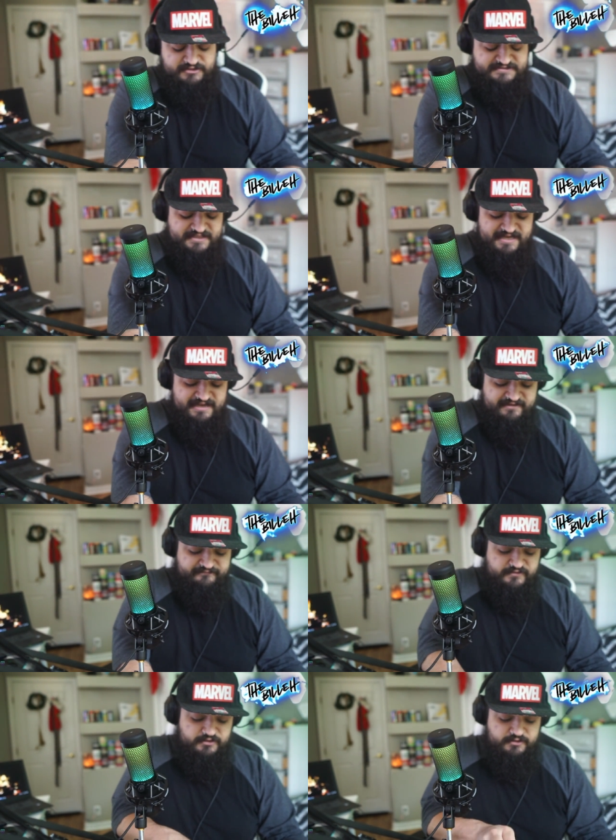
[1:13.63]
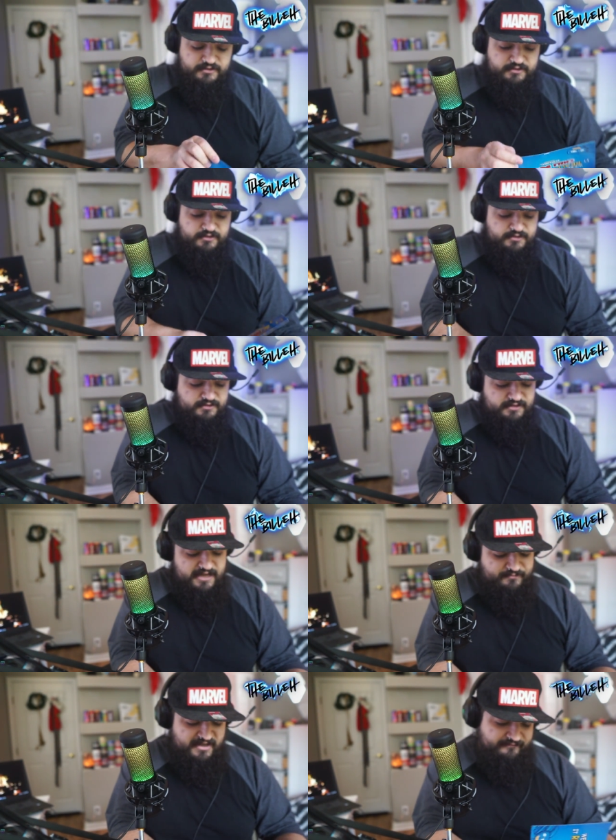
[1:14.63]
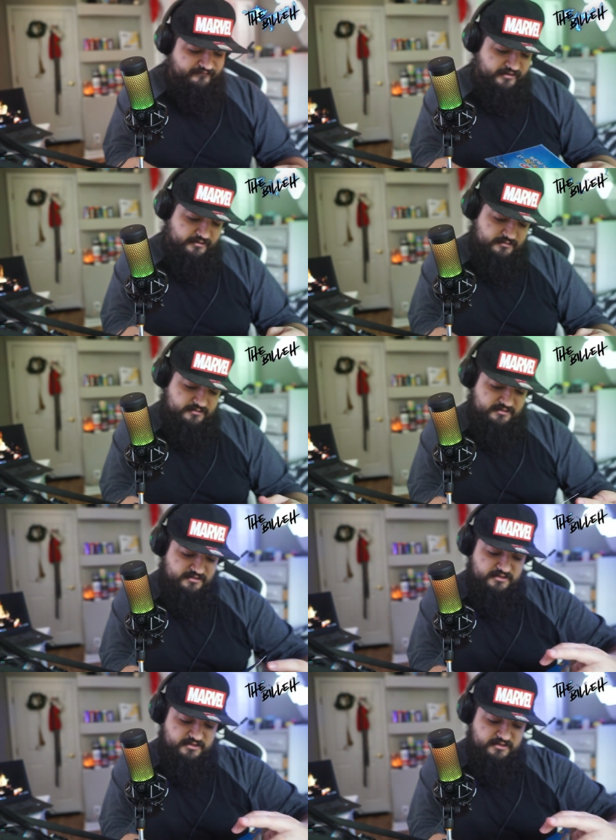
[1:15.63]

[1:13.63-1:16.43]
And we also have a pamphlet.